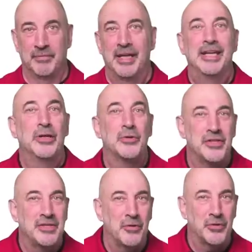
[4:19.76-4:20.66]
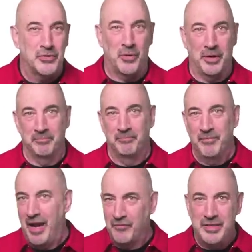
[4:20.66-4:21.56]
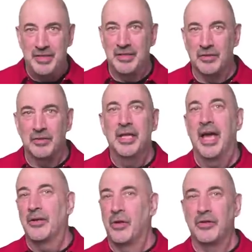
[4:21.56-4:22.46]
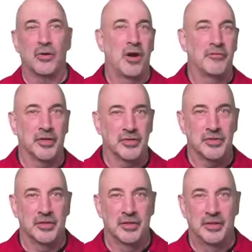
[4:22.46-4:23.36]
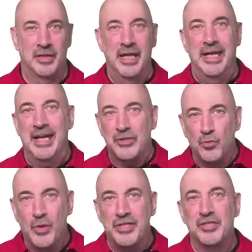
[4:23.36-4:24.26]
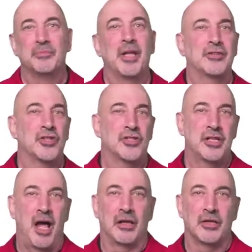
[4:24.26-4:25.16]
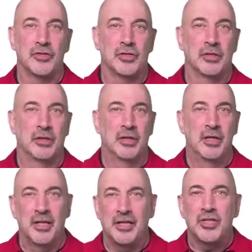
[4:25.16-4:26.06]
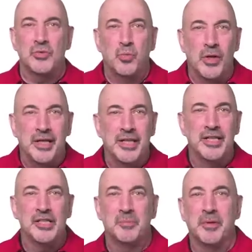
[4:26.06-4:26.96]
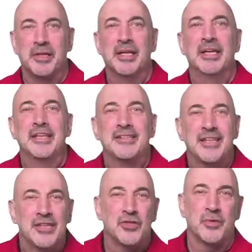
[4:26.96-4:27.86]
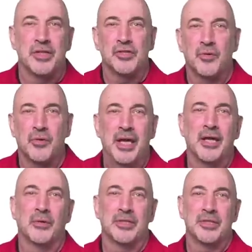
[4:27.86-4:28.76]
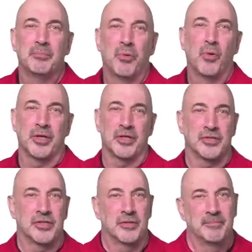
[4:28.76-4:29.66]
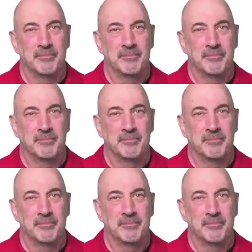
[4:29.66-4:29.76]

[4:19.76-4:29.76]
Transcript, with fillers: He knows the territory, every dealer, and all their offerings. He has wisdom, not just knowledge, not just what it is, but its history, its creator, its importance.